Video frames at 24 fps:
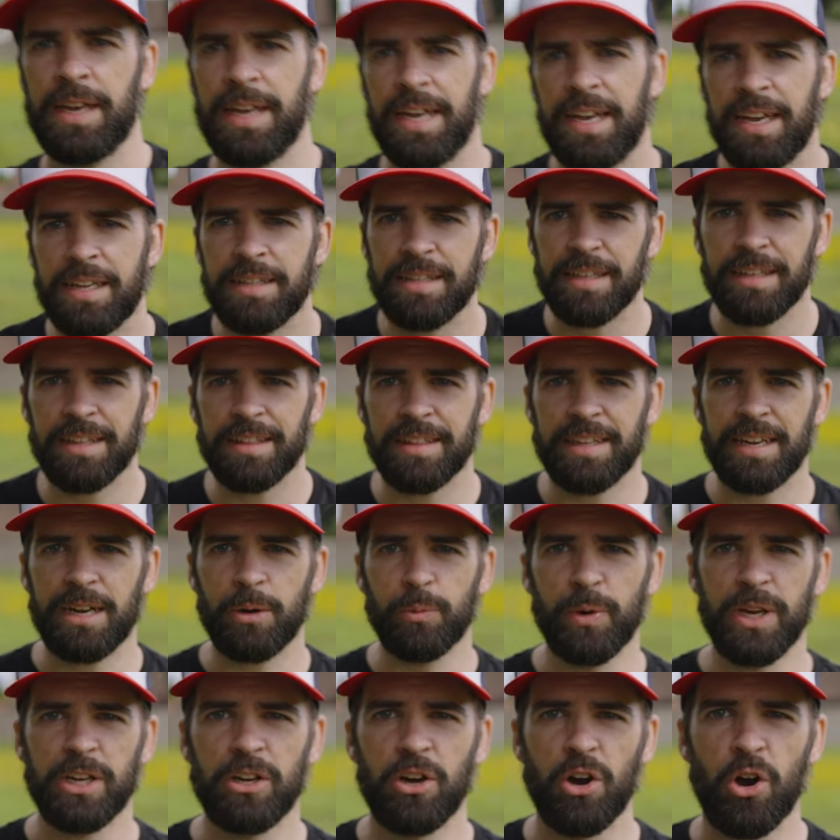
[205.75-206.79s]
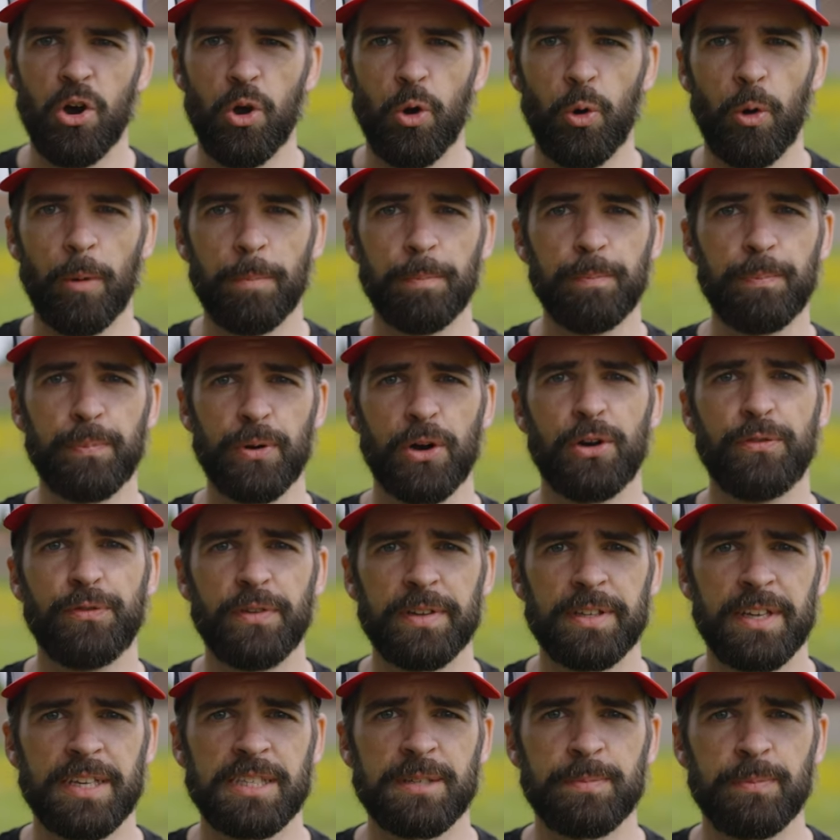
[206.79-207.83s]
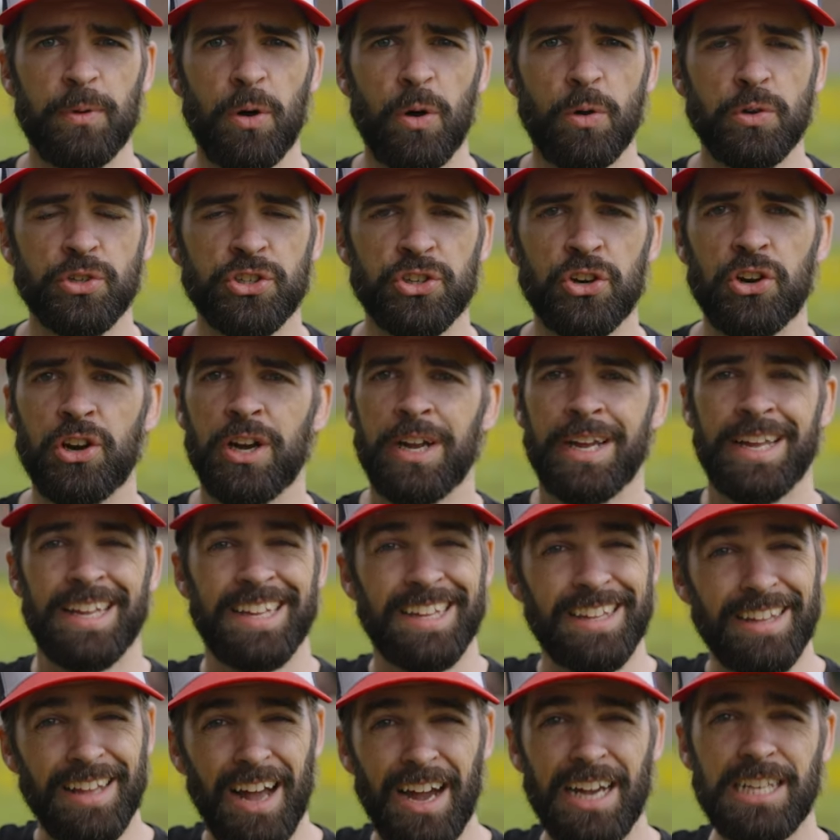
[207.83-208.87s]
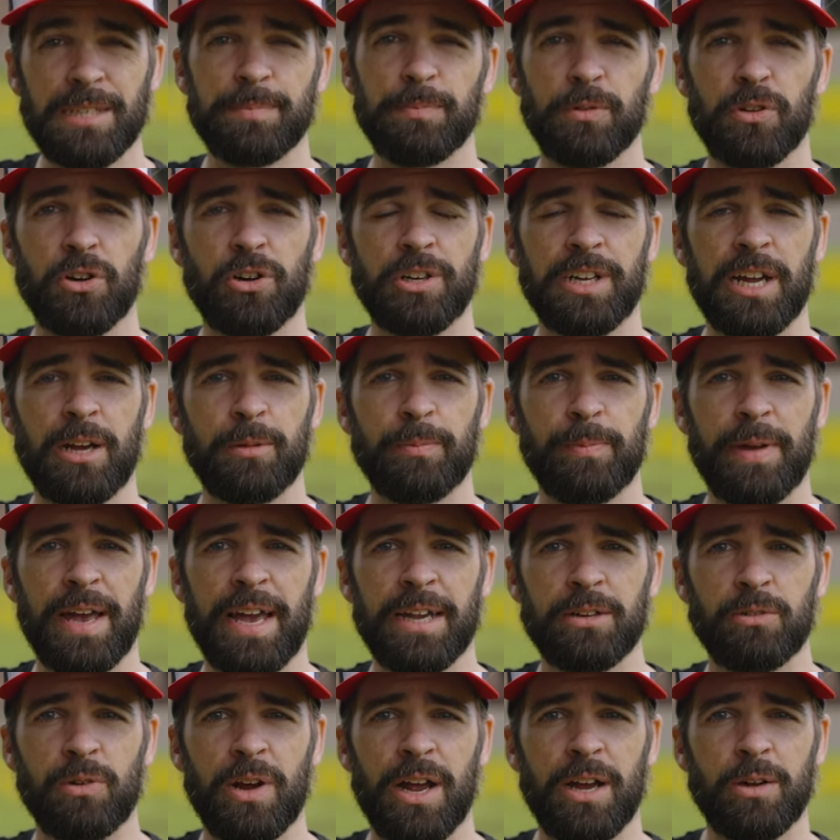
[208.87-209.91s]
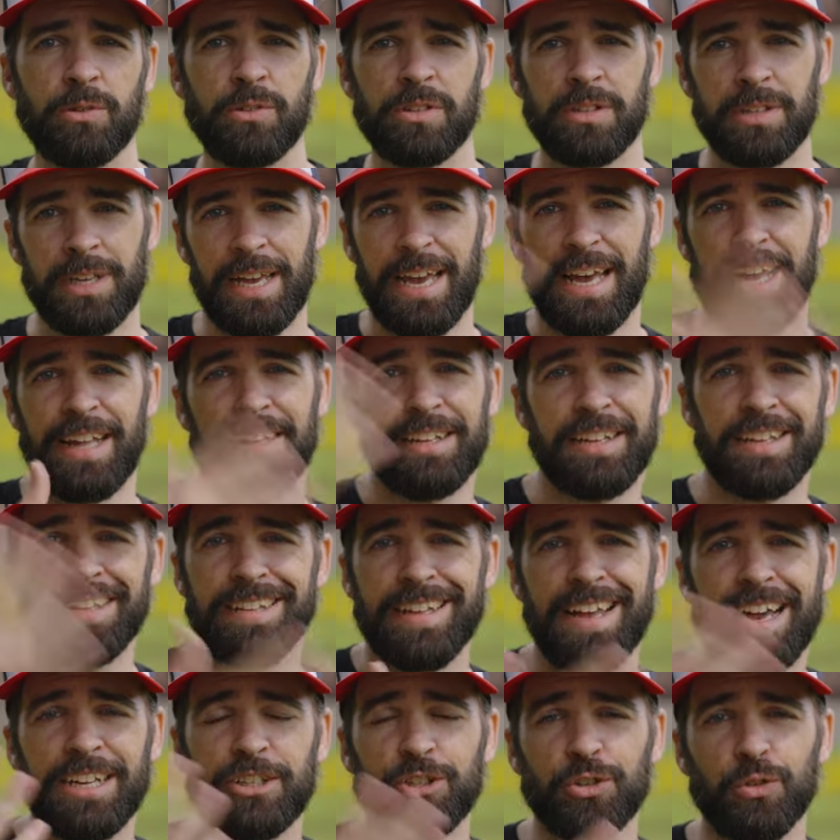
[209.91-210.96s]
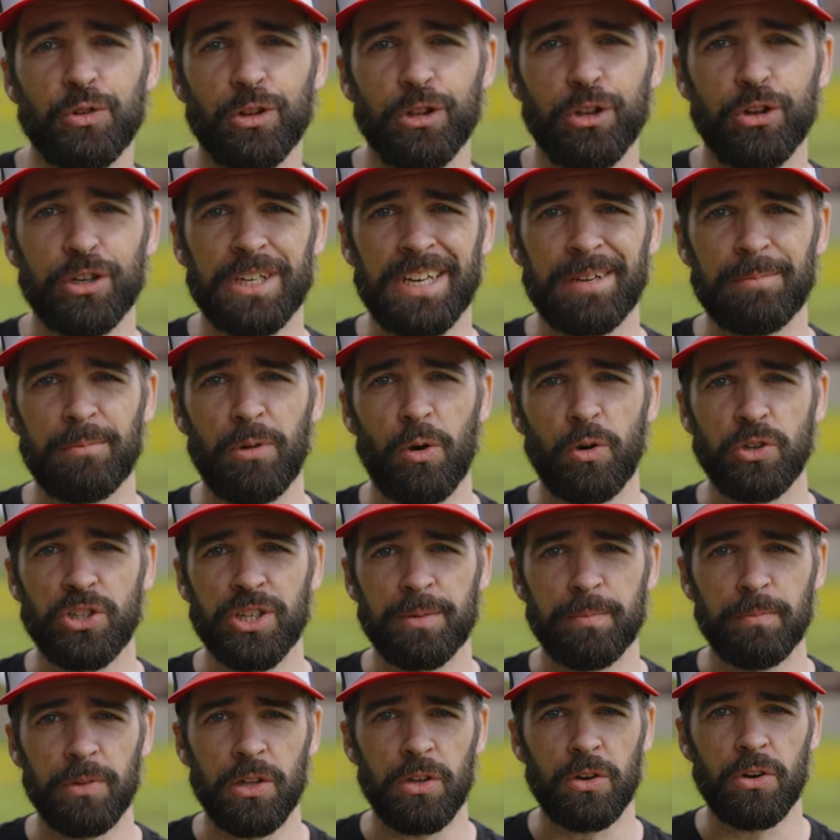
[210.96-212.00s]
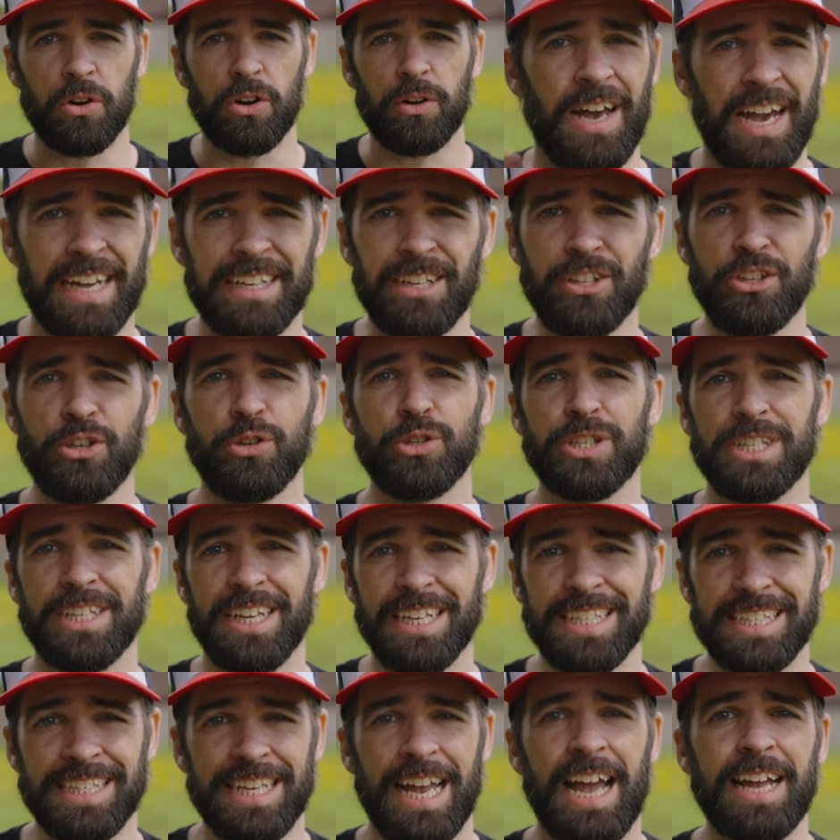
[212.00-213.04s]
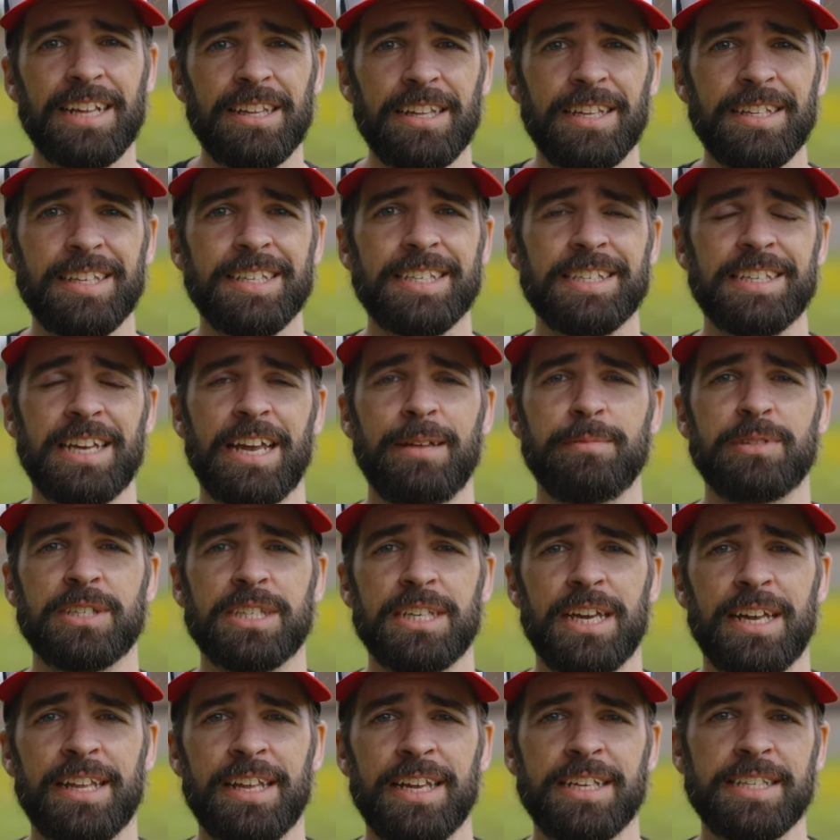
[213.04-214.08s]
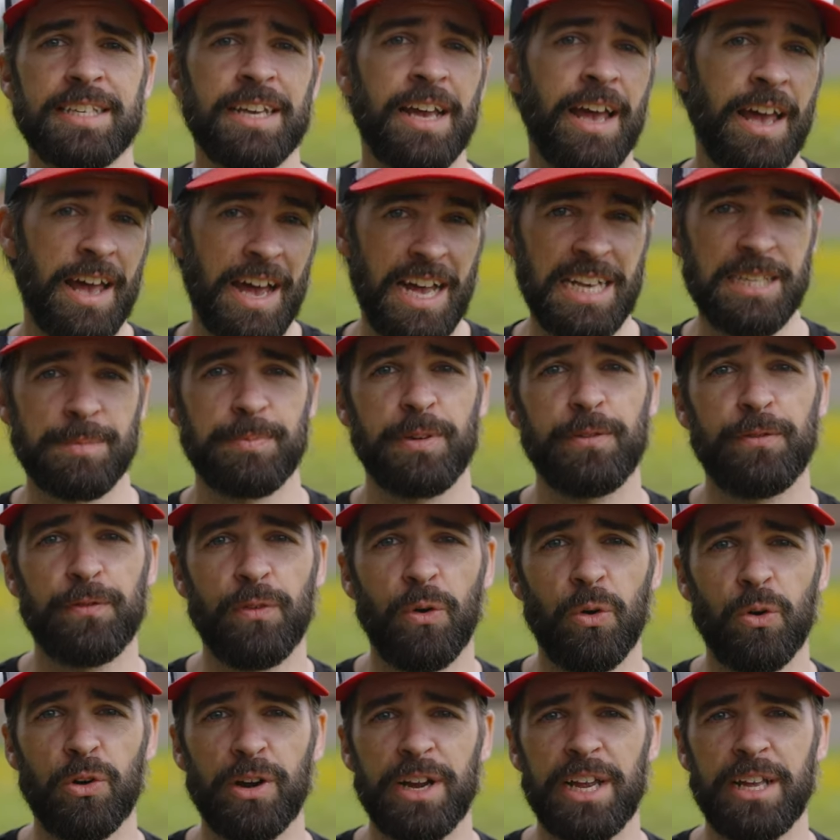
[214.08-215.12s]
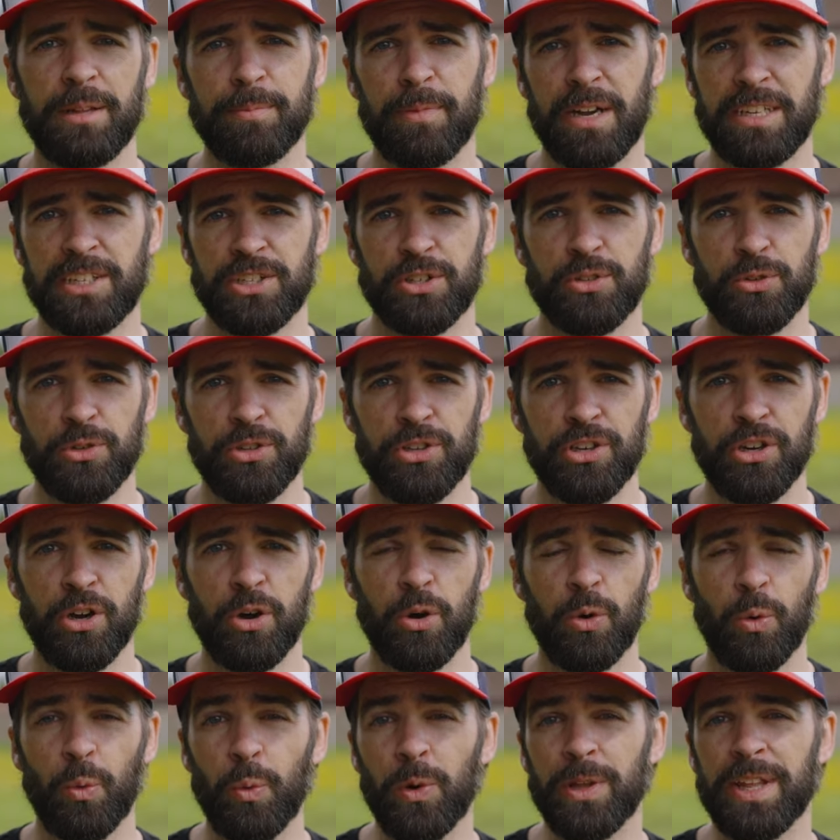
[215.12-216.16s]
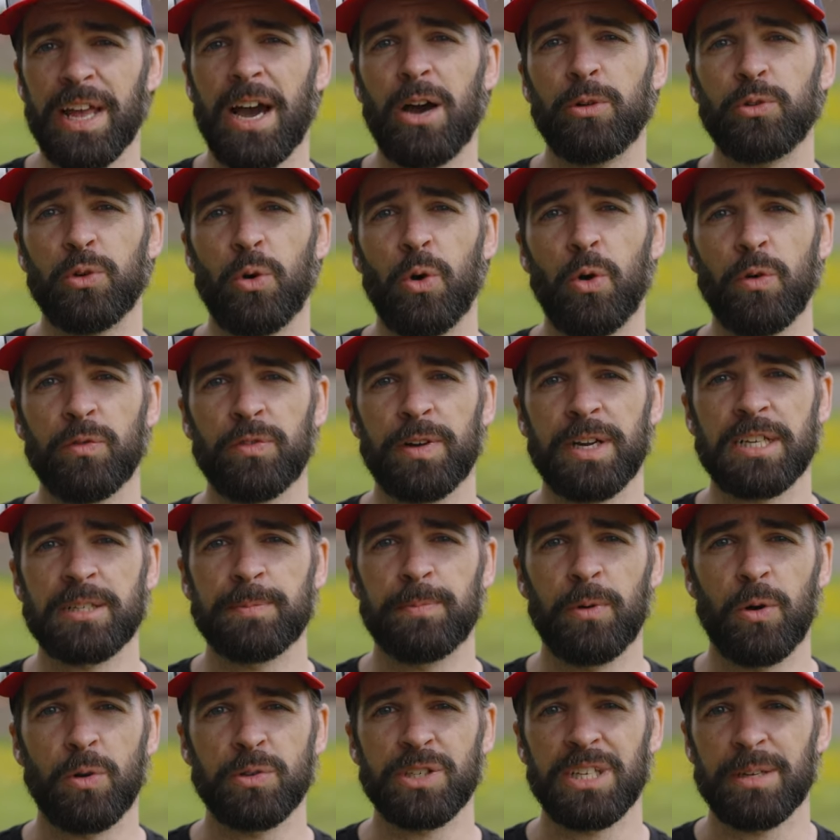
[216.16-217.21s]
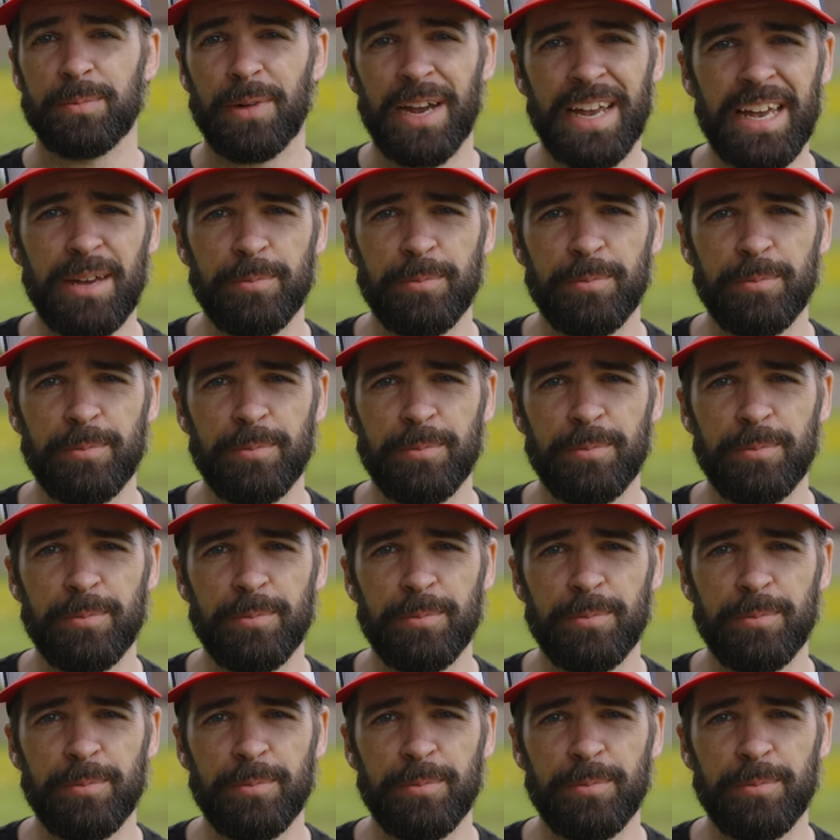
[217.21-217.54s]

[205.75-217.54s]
And there we go, perfect exposure, nice blurred out background, and natural looking motion blur. I can use exactly the same settings as before in my studio without overexposing my